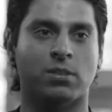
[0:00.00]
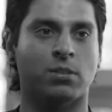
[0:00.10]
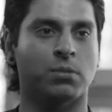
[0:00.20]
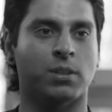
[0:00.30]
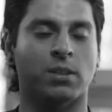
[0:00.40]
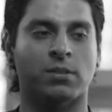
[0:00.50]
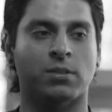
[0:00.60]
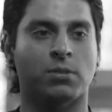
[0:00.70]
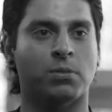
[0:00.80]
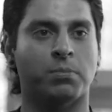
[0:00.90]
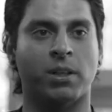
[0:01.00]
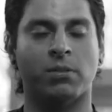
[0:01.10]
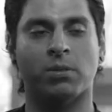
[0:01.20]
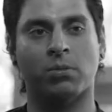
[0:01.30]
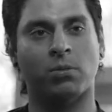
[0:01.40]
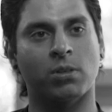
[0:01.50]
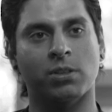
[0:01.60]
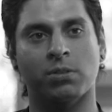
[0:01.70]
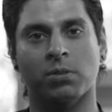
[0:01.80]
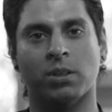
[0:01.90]
do it. There's no better reward
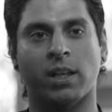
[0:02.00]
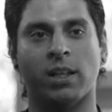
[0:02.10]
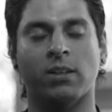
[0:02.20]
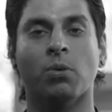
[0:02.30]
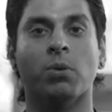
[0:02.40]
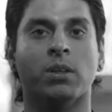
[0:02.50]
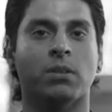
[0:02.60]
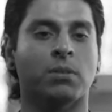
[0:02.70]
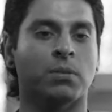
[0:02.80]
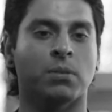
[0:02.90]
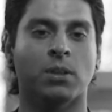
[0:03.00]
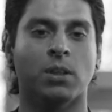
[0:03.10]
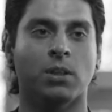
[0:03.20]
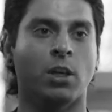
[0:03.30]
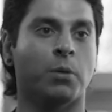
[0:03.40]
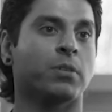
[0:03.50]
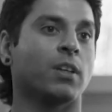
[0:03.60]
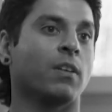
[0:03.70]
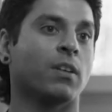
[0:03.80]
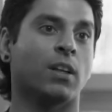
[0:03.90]
you will get knowing you helped
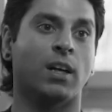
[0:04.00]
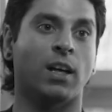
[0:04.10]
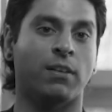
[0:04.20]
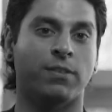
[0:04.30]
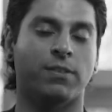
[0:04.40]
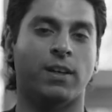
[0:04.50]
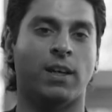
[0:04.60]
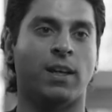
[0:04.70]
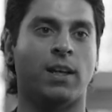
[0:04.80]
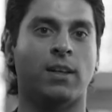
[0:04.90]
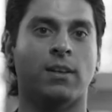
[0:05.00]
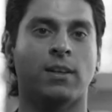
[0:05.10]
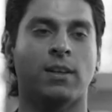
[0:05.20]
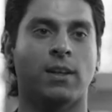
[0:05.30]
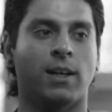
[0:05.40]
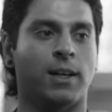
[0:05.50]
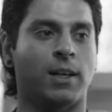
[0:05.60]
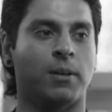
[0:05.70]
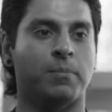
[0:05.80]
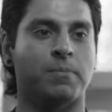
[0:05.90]
save a life, and
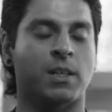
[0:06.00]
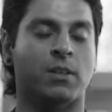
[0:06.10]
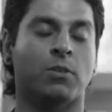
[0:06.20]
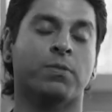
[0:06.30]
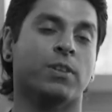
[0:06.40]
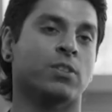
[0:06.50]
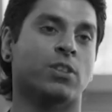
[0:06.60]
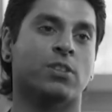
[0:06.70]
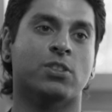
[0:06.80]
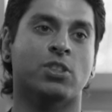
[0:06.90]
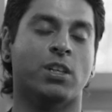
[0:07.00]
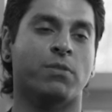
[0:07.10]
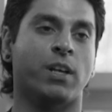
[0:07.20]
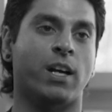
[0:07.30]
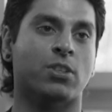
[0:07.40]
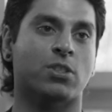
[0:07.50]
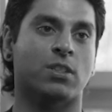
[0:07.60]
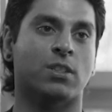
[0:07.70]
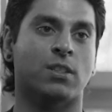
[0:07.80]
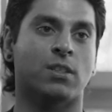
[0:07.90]
hopefully it starts a chain
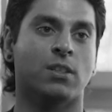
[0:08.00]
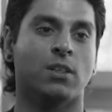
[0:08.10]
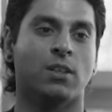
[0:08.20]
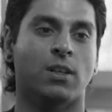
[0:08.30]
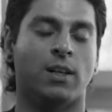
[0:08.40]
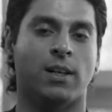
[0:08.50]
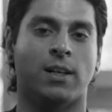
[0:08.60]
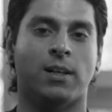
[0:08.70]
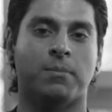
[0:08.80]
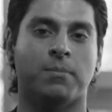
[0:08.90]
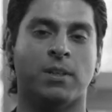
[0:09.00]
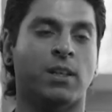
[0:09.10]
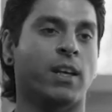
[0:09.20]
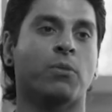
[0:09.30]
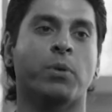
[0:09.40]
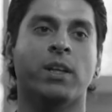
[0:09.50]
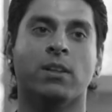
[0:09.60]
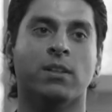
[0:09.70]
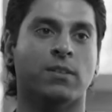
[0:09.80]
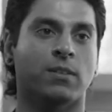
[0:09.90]
reaction, and it could end
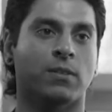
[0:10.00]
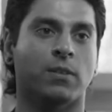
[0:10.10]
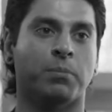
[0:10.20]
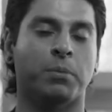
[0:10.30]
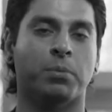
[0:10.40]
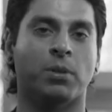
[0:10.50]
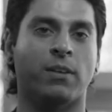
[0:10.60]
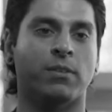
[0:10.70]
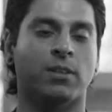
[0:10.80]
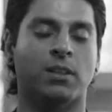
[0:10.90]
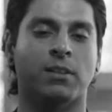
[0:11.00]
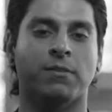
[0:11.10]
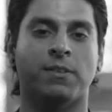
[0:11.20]
waitless, people having to live